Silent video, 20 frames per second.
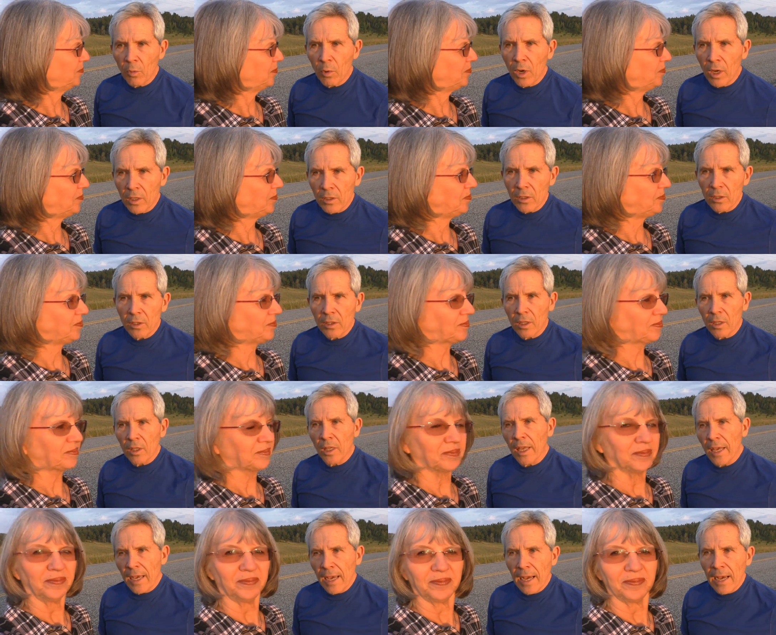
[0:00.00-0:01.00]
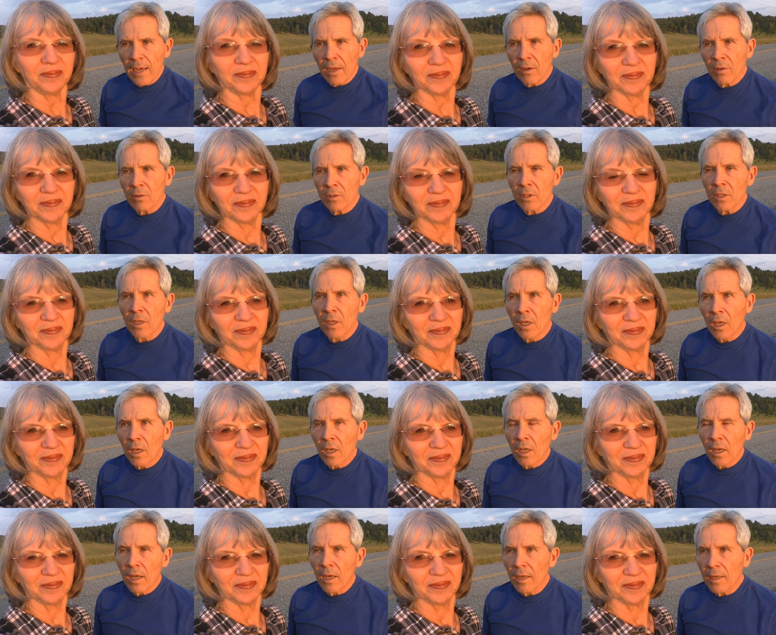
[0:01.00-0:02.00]
Speaker 1: one, just the layout,
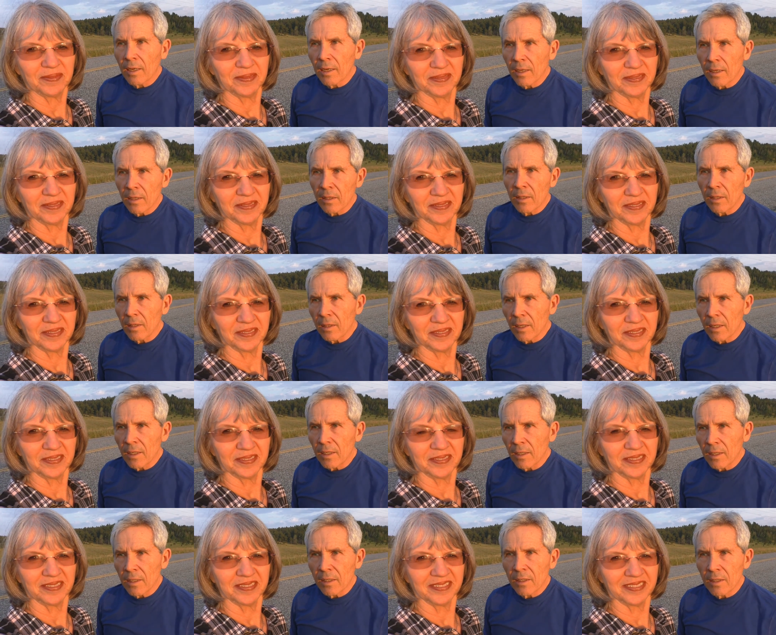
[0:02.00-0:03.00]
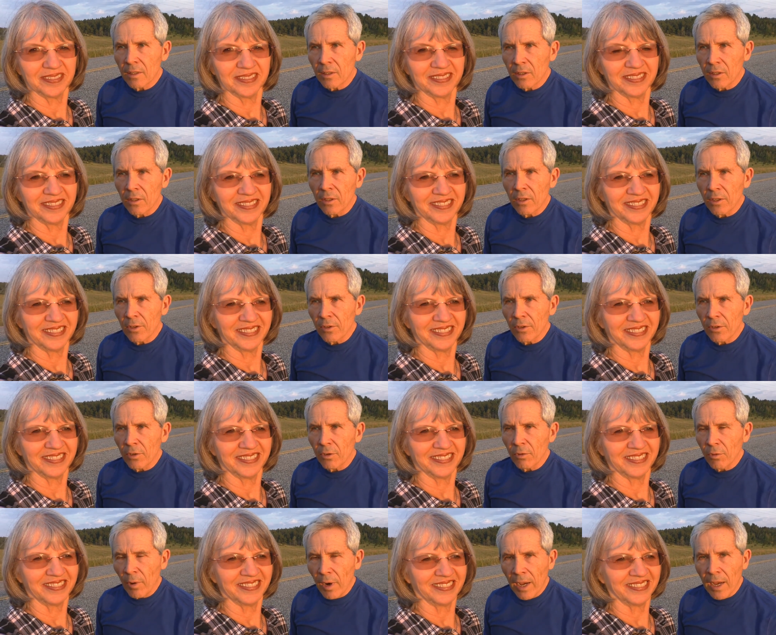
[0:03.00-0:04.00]
uh, the
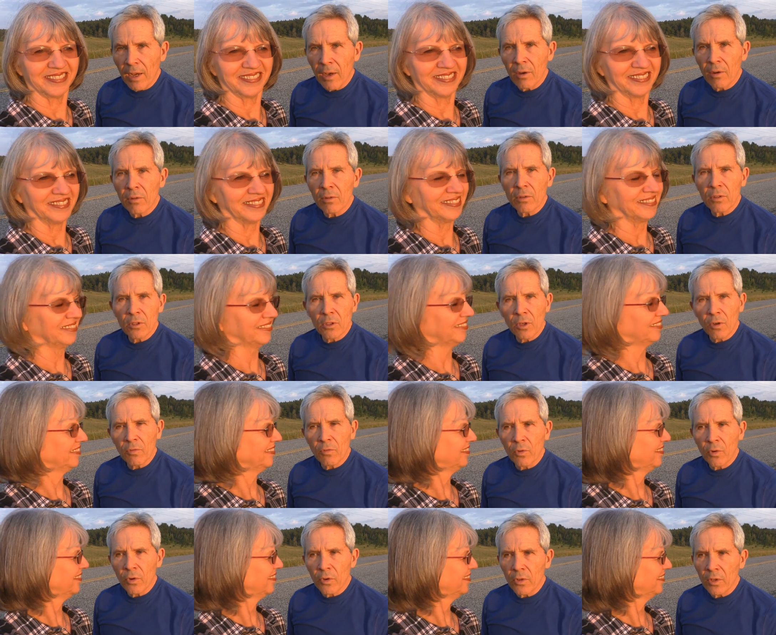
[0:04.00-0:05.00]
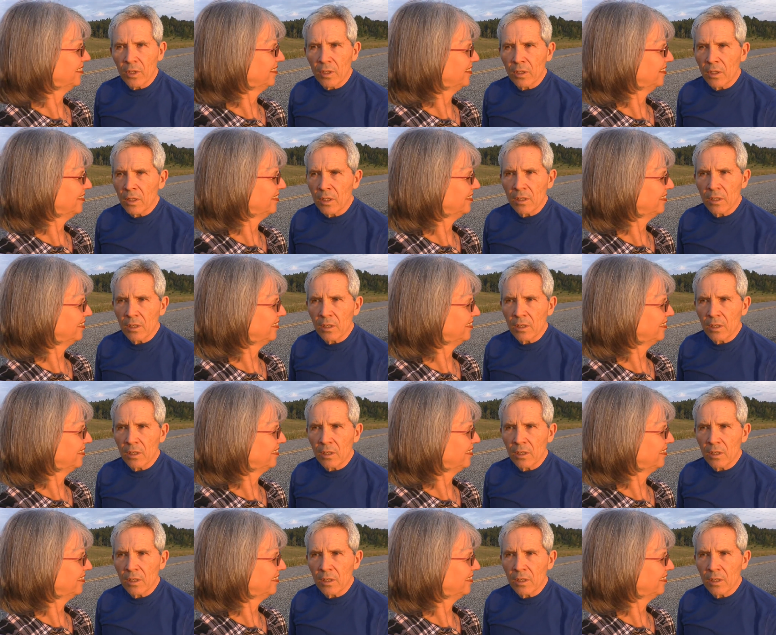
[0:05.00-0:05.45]
the ground, so forth. It it